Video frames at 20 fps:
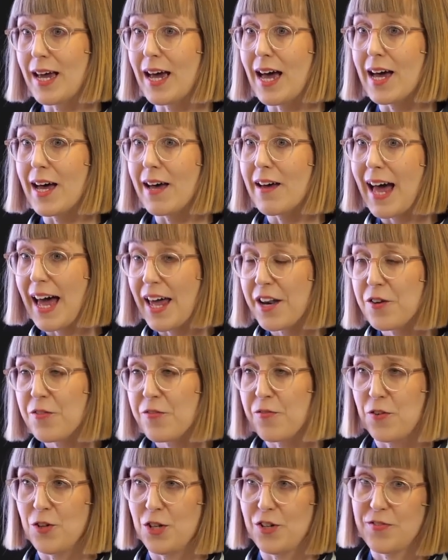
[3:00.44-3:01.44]
a
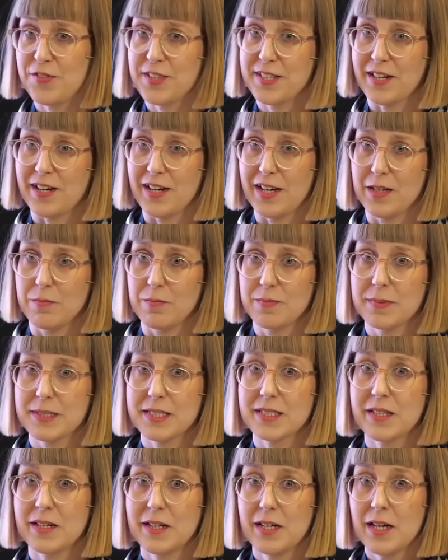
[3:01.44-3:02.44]
handful of times
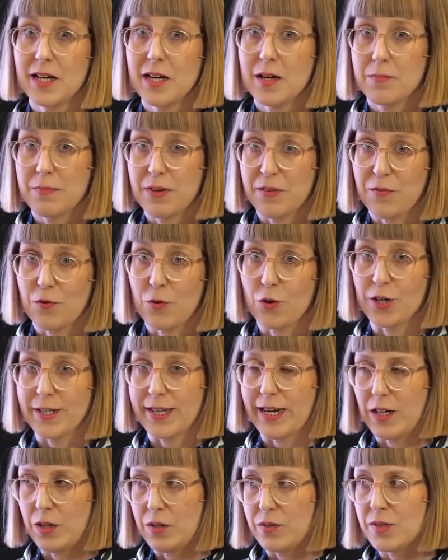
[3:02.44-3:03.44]
before they
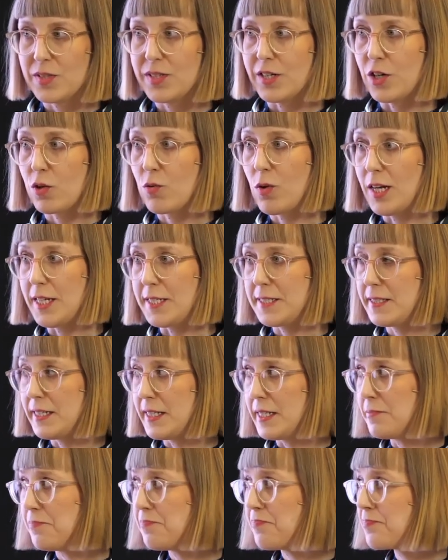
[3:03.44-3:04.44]
lose their
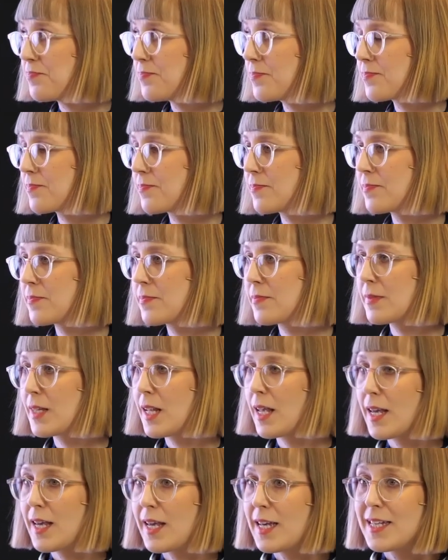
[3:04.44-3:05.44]
quality.
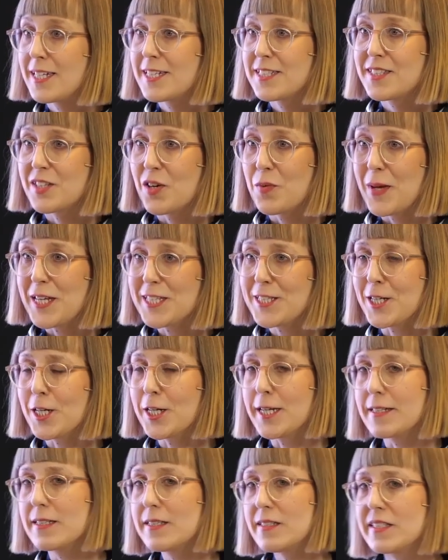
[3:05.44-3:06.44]
So basically,
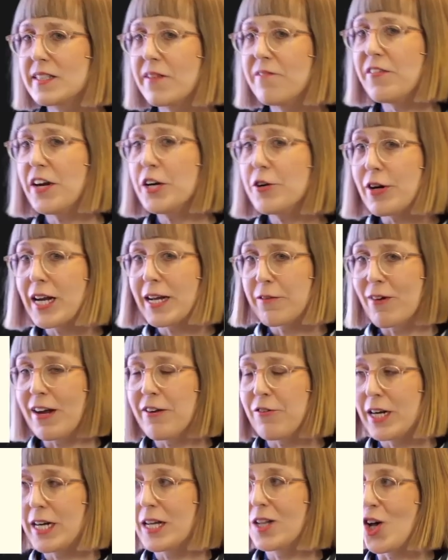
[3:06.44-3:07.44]
this is a very,
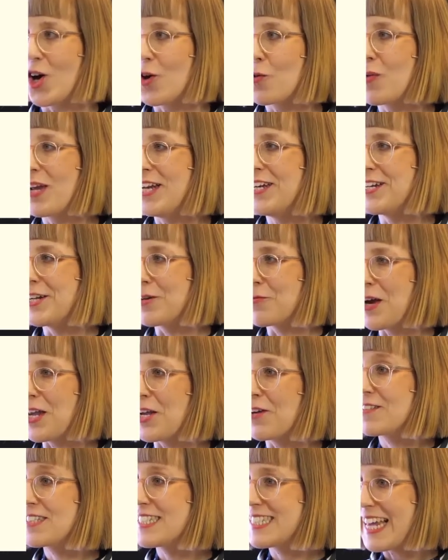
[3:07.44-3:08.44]
very long-winded way
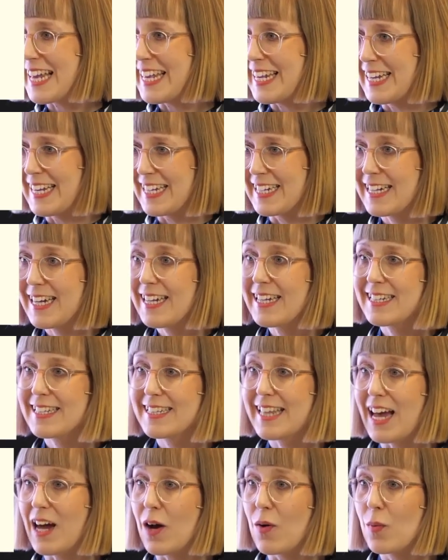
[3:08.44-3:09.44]
of saying
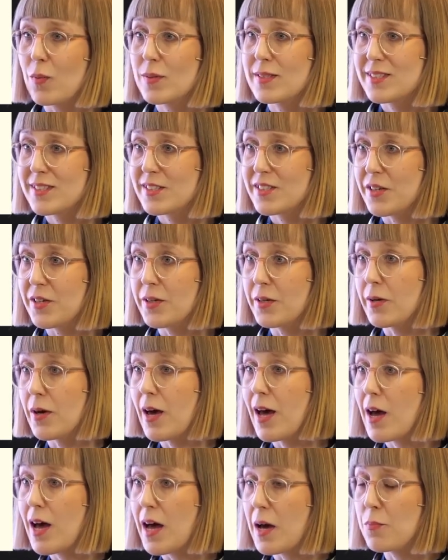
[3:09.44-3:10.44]
that to
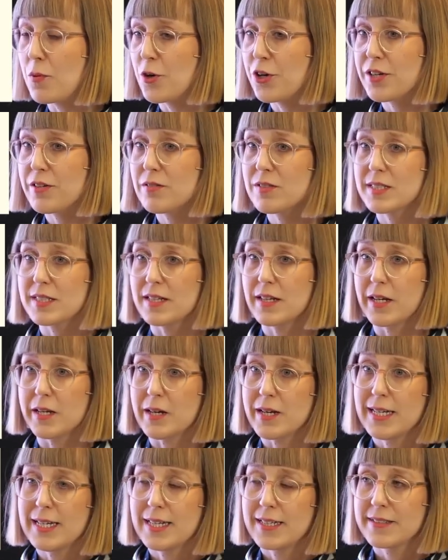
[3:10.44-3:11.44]
produce the
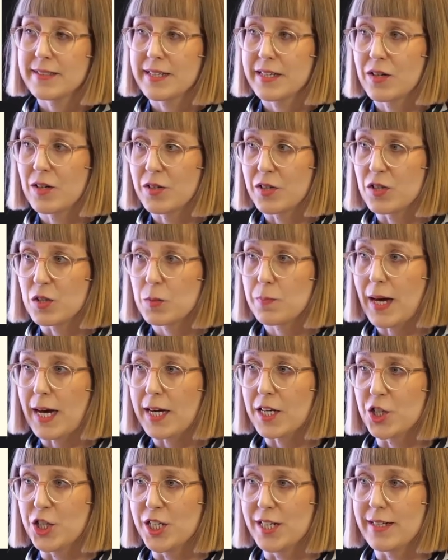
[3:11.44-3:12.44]
single-use
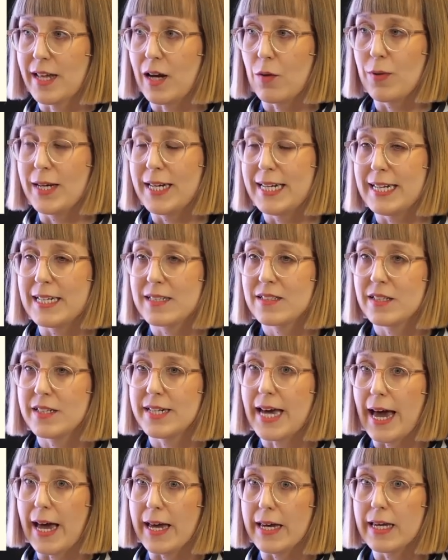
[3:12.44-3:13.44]
packaging that we need
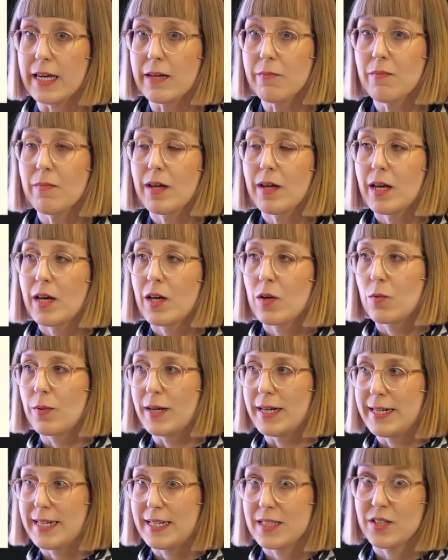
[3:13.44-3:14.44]
today, we
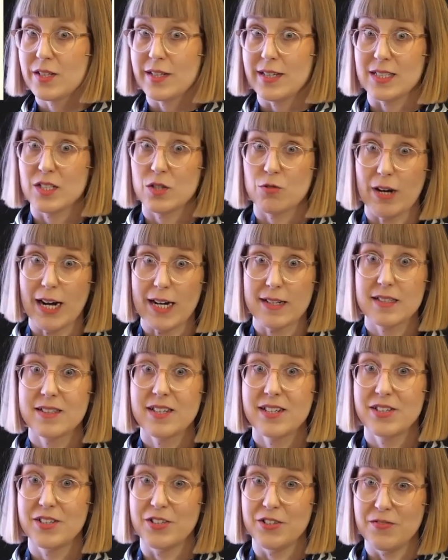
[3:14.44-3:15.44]
need to extract
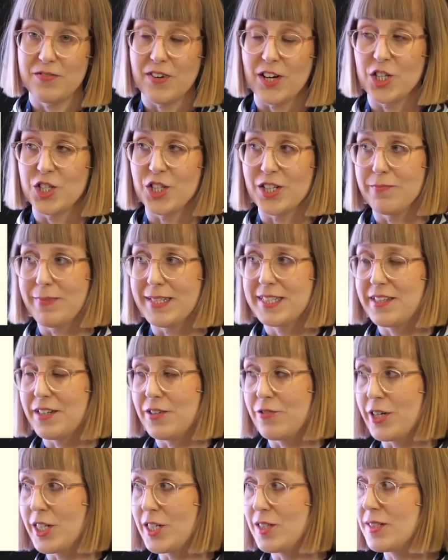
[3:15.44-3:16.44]
new virgin
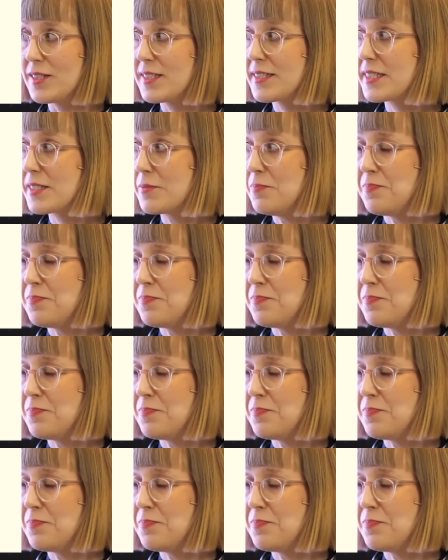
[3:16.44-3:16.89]
materials.